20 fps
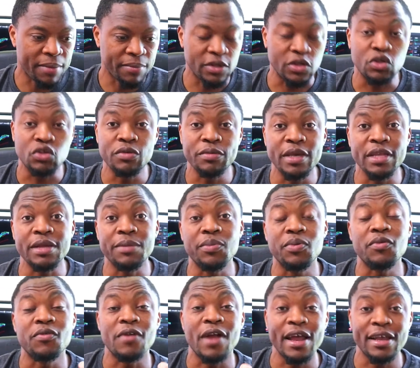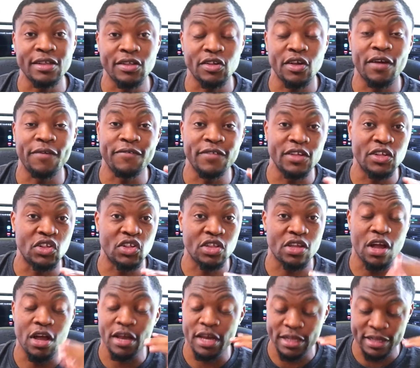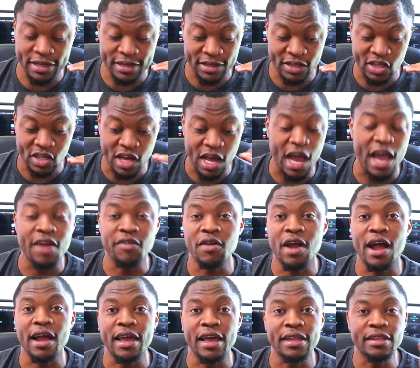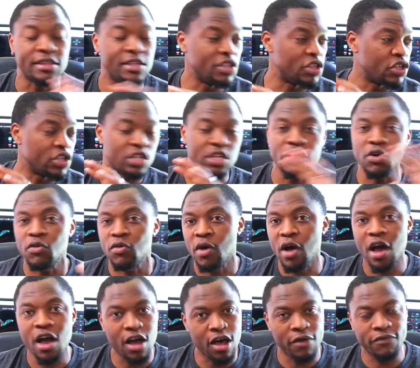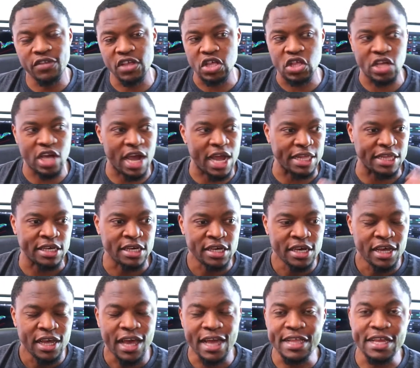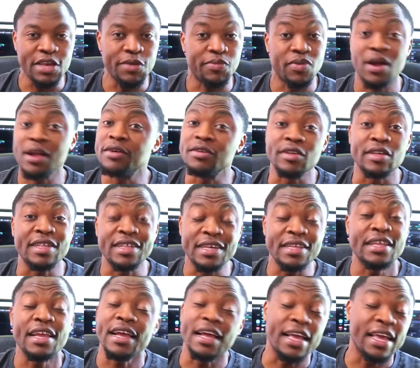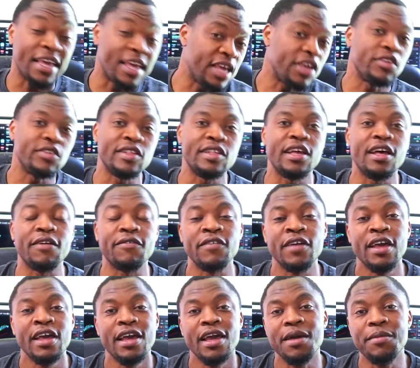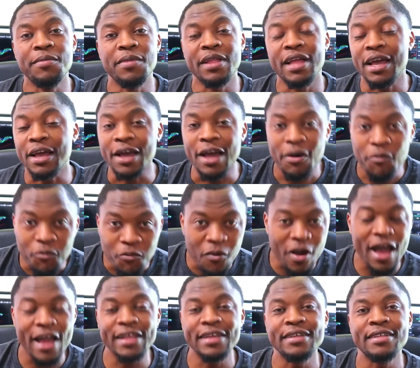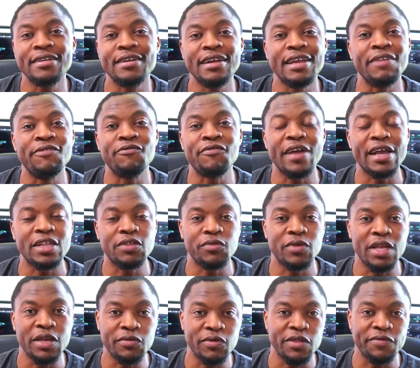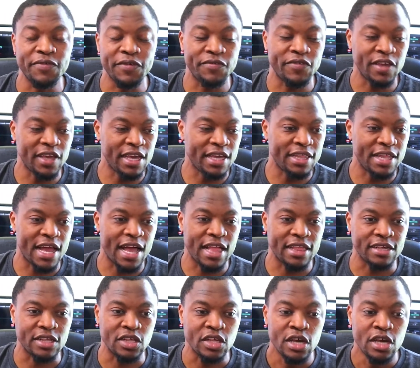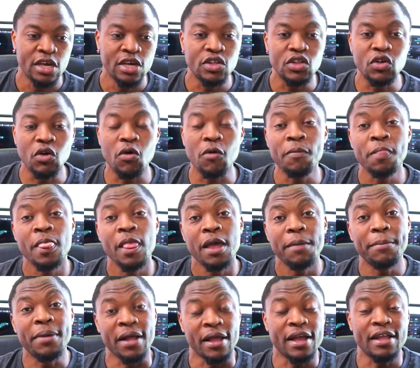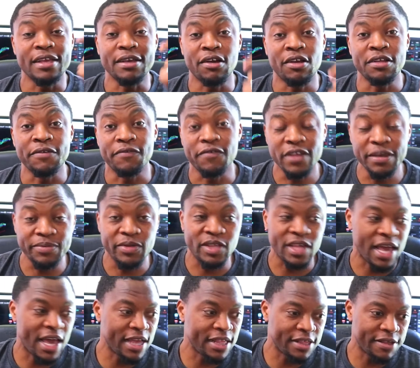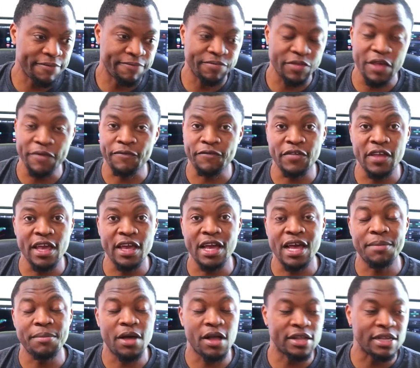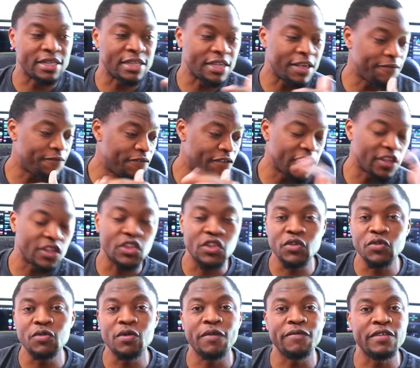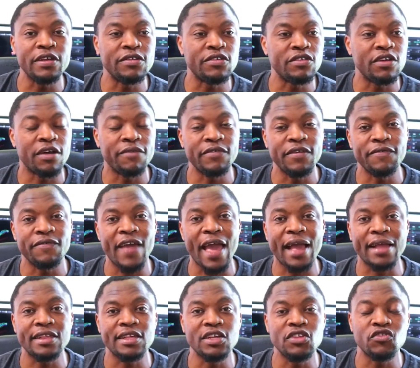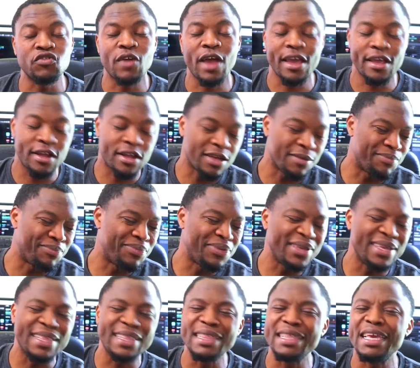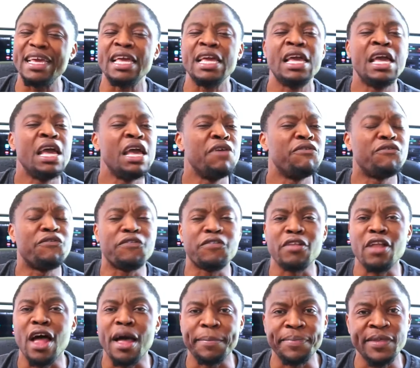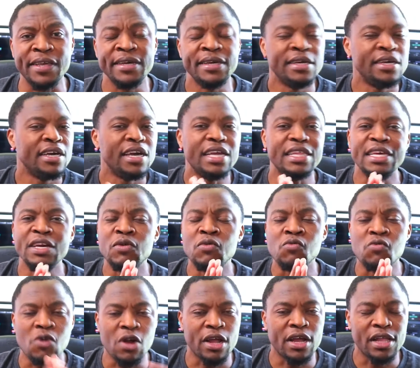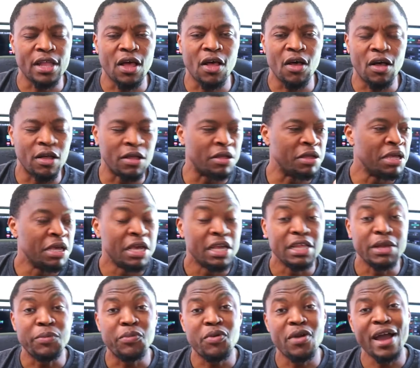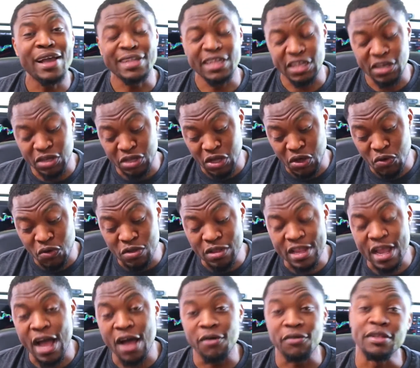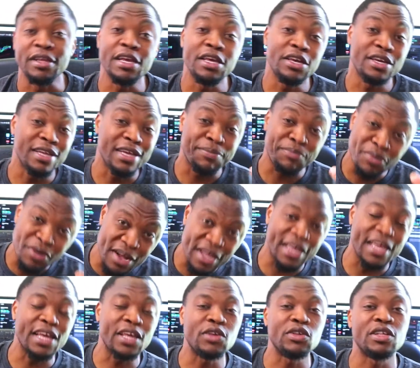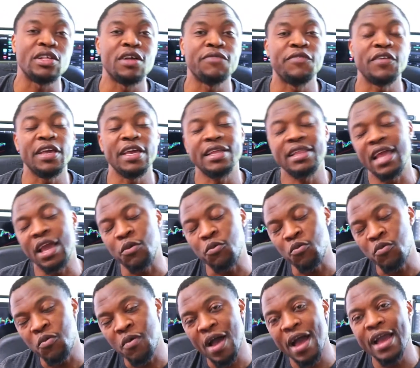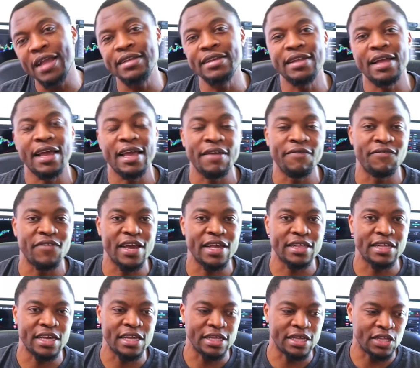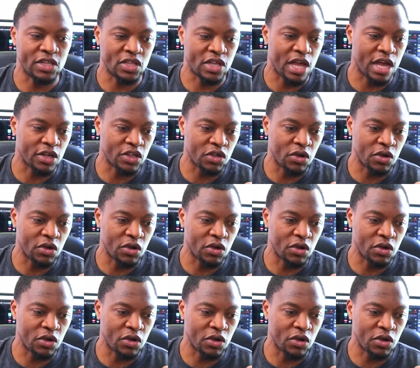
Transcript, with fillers: I'm assuming the price of this stock is gonna skyrocket. It's gonna go off the charts. And then you're probably gonna sit there and kick yourself and be like, why didn't I invest when it was $58? So, but the, on the flip side, if they come out and say phase two of the of the vaccine trial completely flopped it didn't work at all, the price is going to go down. Then you're going to kick yourself again, like, why did I invest in this stock?